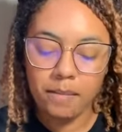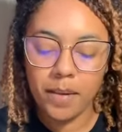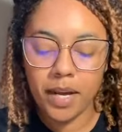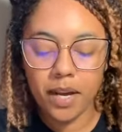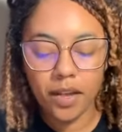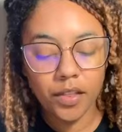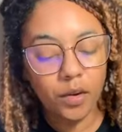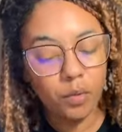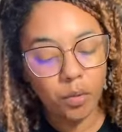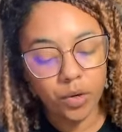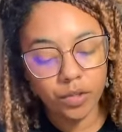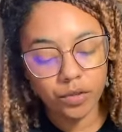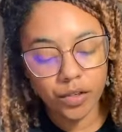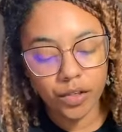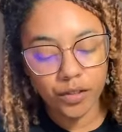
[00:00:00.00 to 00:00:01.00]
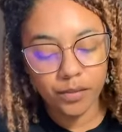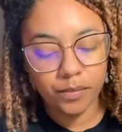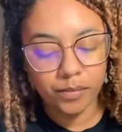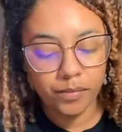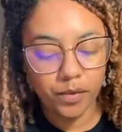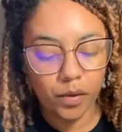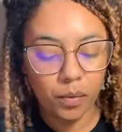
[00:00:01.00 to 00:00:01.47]
My other
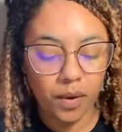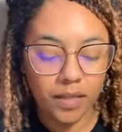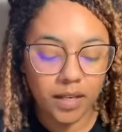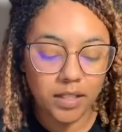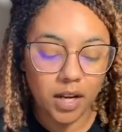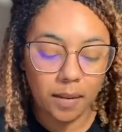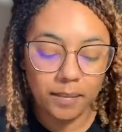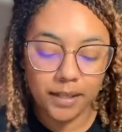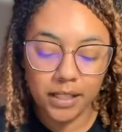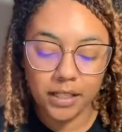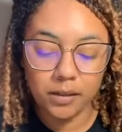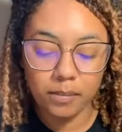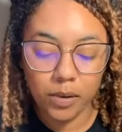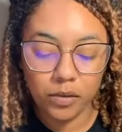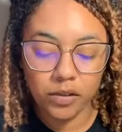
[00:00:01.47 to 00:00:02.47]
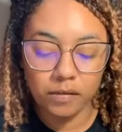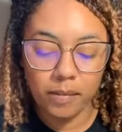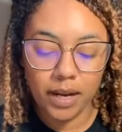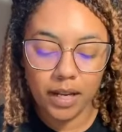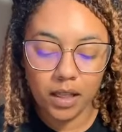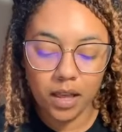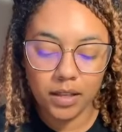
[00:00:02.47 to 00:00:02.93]
wardrobe, the one that dominates most of
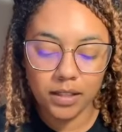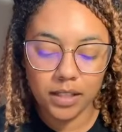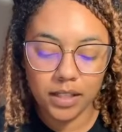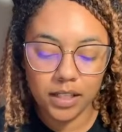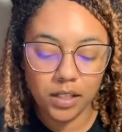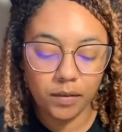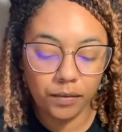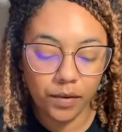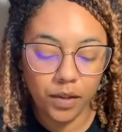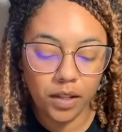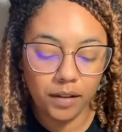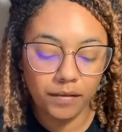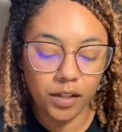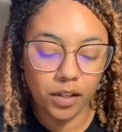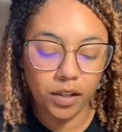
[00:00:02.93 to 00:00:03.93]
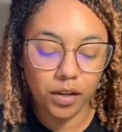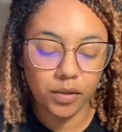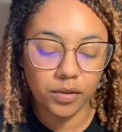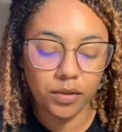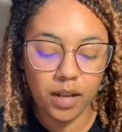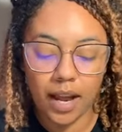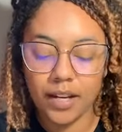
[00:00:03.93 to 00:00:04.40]
my closet, is full of the
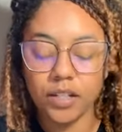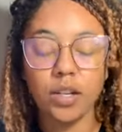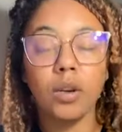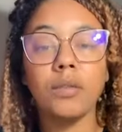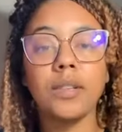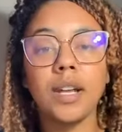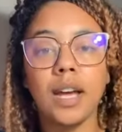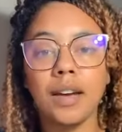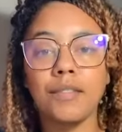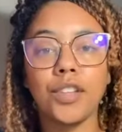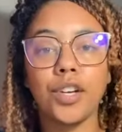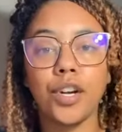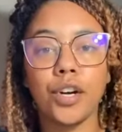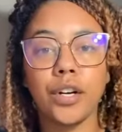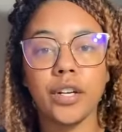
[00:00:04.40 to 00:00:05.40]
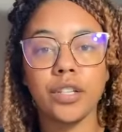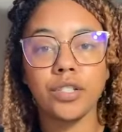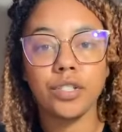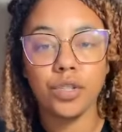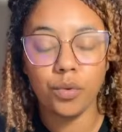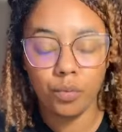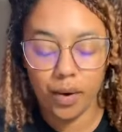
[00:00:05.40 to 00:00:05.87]
clothes I don't have the
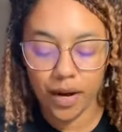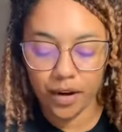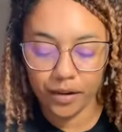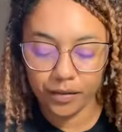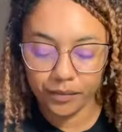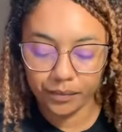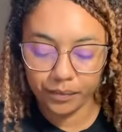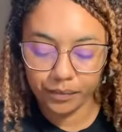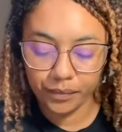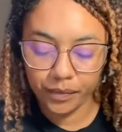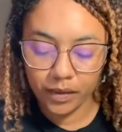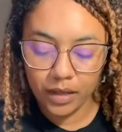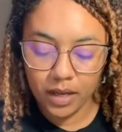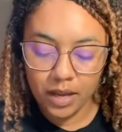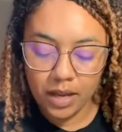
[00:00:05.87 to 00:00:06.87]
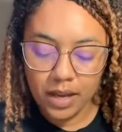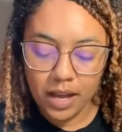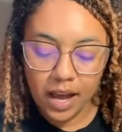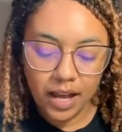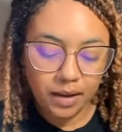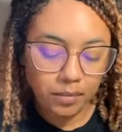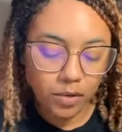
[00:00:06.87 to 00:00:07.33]
courage to wear.
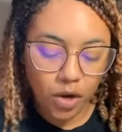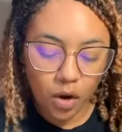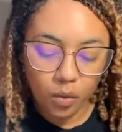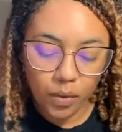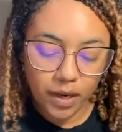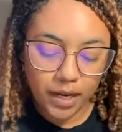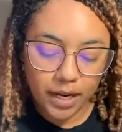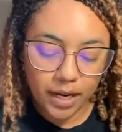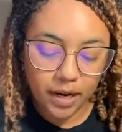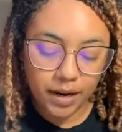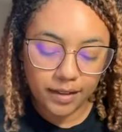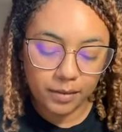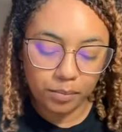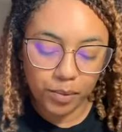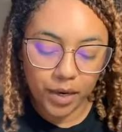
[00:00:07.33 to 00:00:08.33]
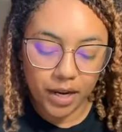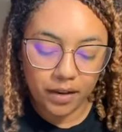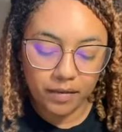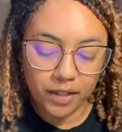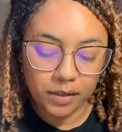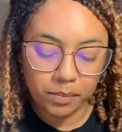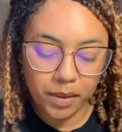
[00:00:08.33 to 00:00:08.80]
I am nowhere near as
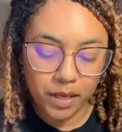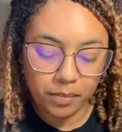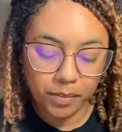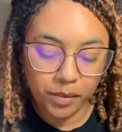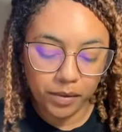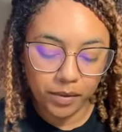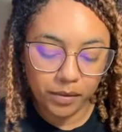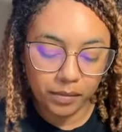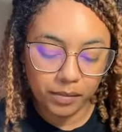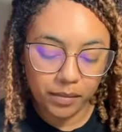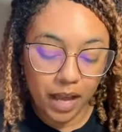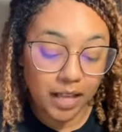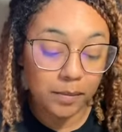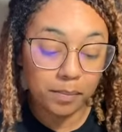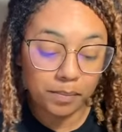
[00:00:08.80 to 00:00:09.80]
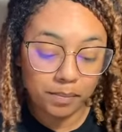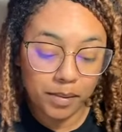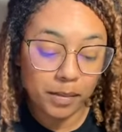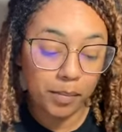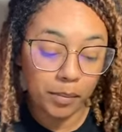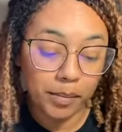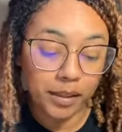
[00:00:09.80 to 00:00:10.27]
brave as people
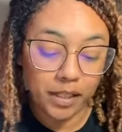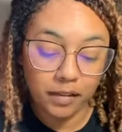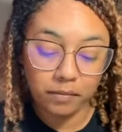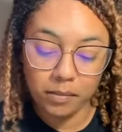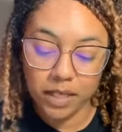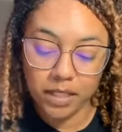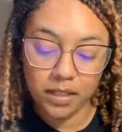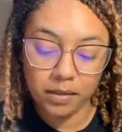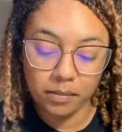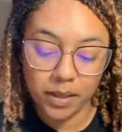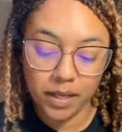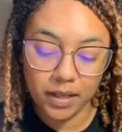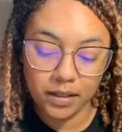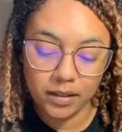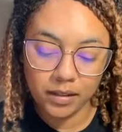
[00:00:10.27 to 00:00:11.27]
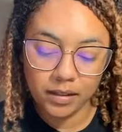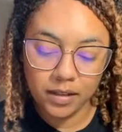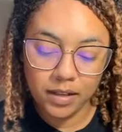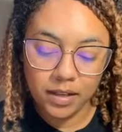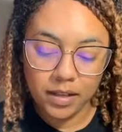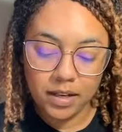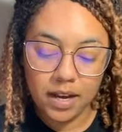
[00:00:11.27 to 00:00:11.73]
believe me to be.
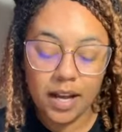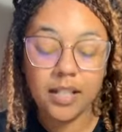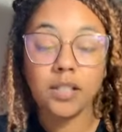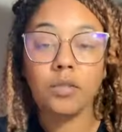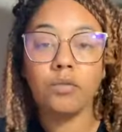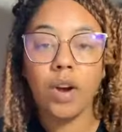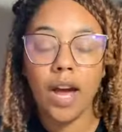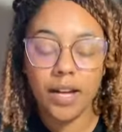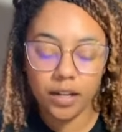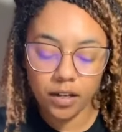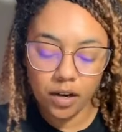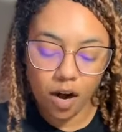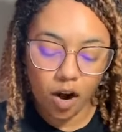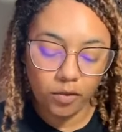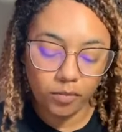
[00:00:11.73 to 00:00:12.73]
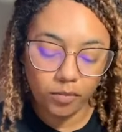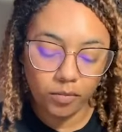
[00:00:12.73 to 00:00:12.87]
As a writer,